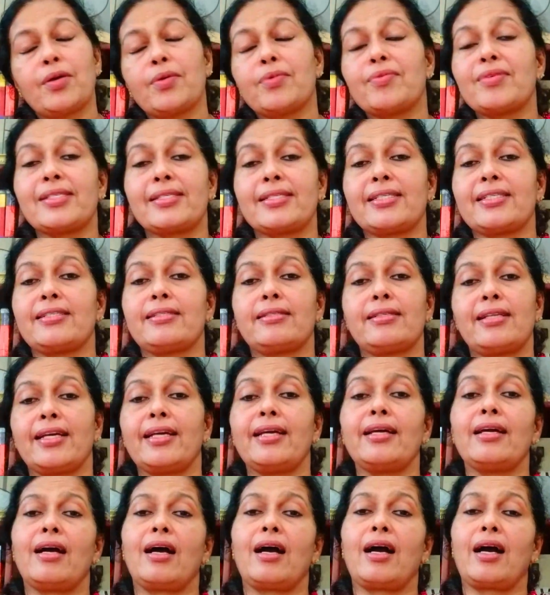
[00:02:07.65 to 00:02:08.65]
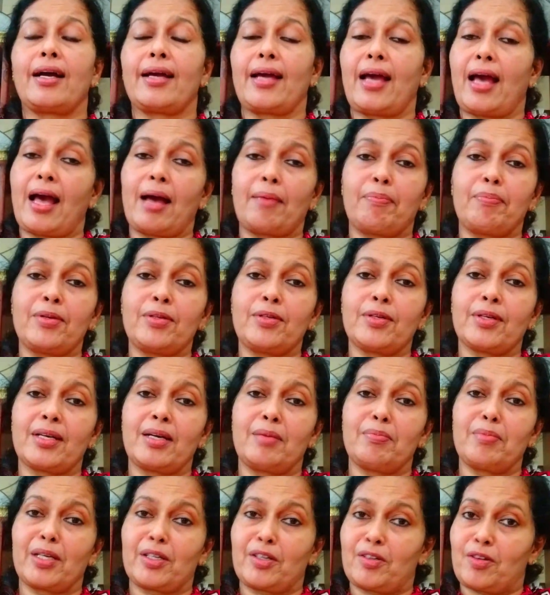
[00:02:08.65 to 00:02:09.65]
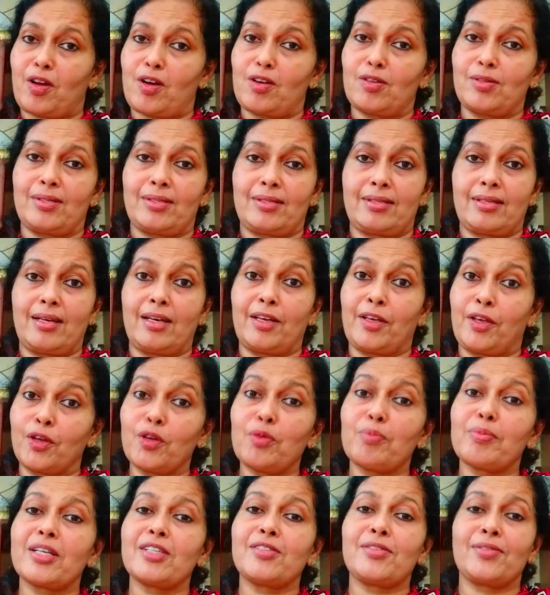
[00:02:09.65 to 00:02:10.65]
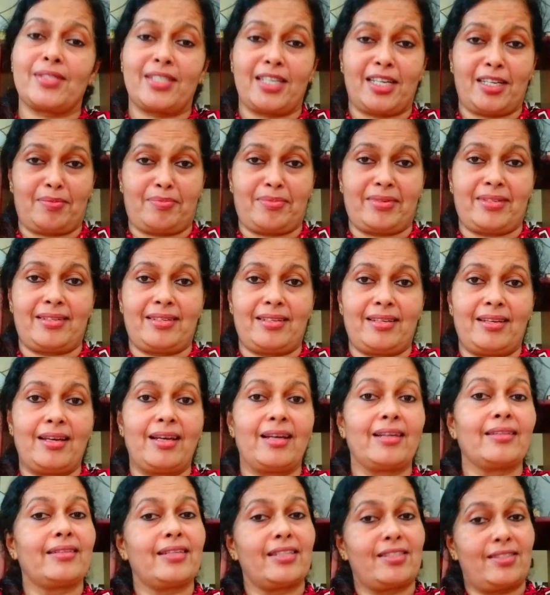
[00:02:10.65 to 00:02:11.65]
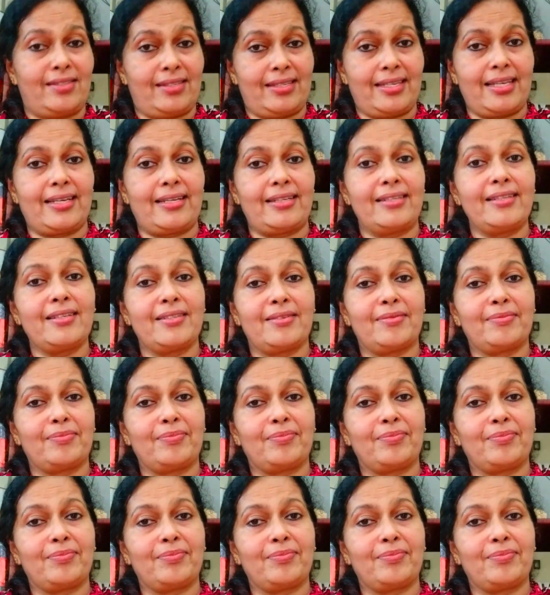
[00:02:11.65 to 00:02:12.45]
Recently, I happened to come across a humorous statement that said,